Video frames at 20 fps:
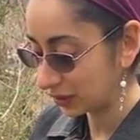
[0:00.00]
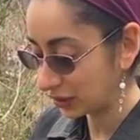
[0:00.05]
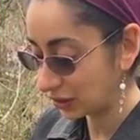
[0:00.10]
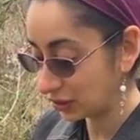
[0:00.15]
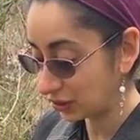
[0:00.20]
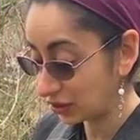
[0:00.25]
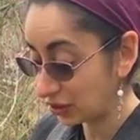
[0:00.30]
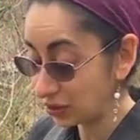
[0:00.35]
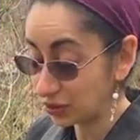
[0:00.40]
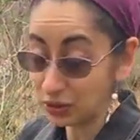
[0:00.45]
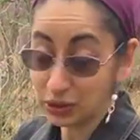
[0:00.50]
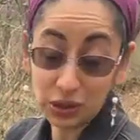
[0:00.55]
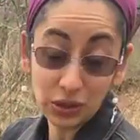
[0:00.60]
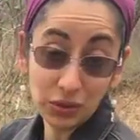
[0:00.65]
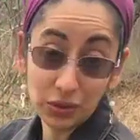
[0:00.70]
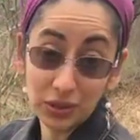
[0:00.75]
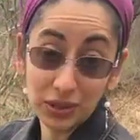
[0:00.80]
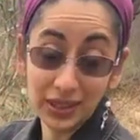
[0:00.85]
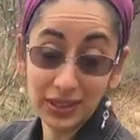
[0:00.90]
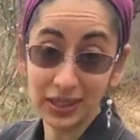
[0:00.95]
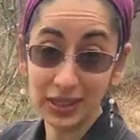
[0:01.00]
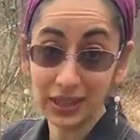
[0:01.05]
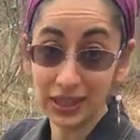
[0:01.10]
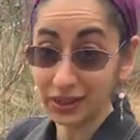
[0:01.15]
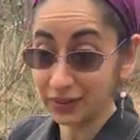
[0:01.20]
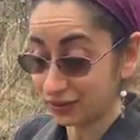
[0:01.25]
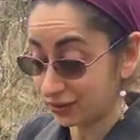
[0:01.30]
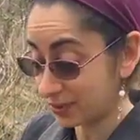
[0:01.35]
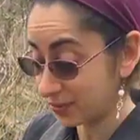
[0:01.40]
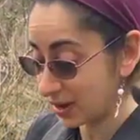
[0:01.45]
use. It's a
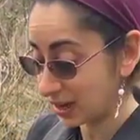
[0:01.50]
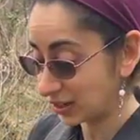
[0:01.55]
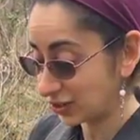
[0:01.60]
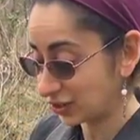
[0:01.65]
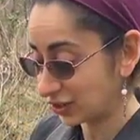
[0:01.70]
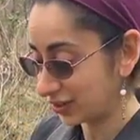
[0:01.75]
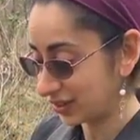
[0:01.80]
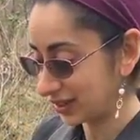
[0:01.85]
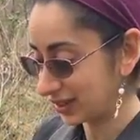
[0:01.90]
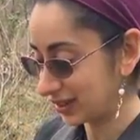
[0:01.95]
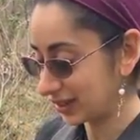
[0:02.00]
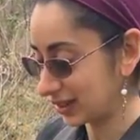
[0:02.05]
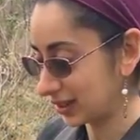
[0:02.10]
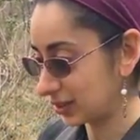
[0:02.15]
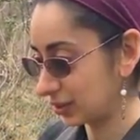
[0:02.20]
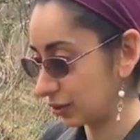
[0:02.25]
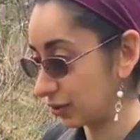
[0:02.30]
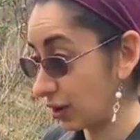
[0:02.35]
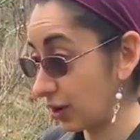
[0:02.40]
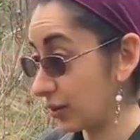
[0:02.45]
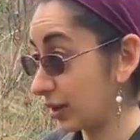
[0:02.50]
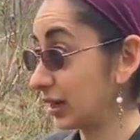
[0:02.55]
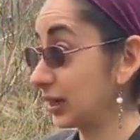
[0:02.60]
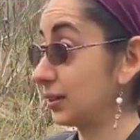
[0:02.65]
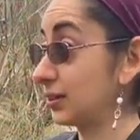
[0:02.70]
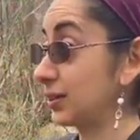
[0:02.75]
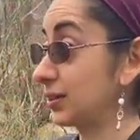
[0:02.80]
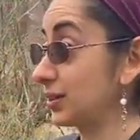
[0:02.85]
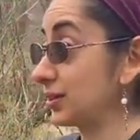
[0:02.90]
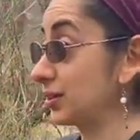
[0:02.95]
gift from nature since it's
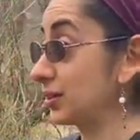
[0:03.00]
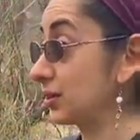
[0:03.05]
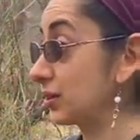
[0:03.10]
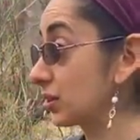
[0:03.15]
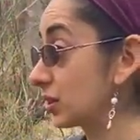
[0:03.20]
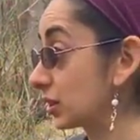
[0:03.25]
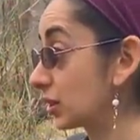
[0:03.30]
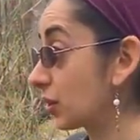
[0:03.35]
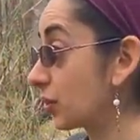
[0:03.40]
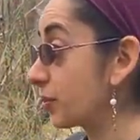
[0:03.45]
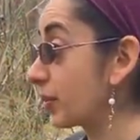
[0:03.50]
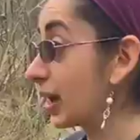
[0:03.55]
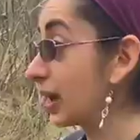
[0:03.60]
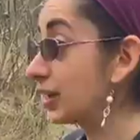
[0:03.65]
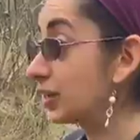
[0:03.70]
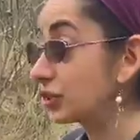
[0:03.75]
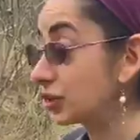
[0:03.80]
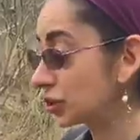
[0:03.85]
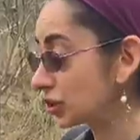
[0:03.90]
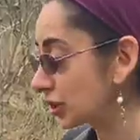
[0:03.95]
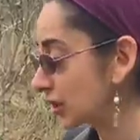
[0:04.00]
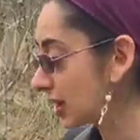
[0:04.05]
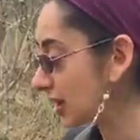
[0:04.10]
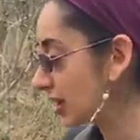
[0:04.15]
growing so much.